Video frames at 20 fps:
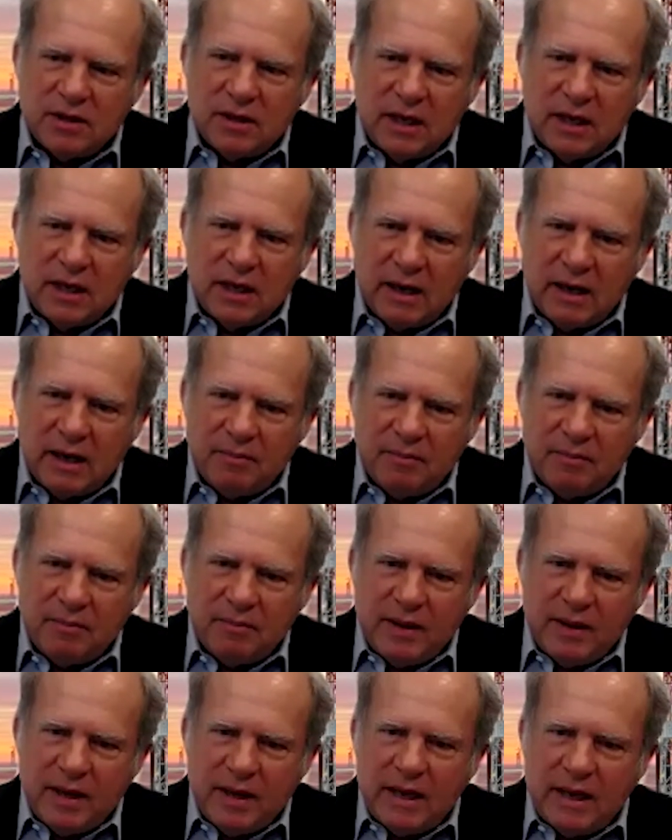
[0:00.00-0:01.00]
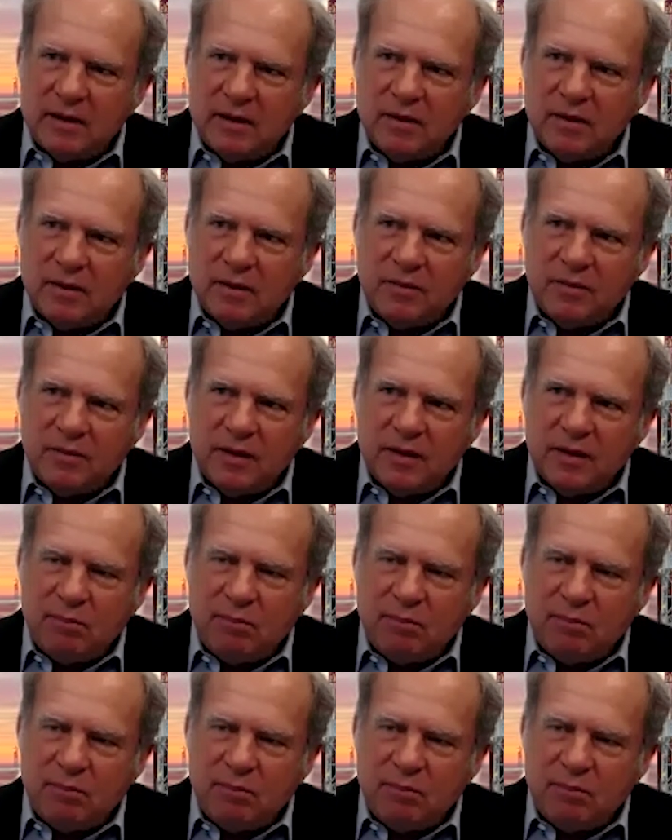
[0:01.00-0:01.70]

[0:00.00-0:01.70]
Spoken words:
and the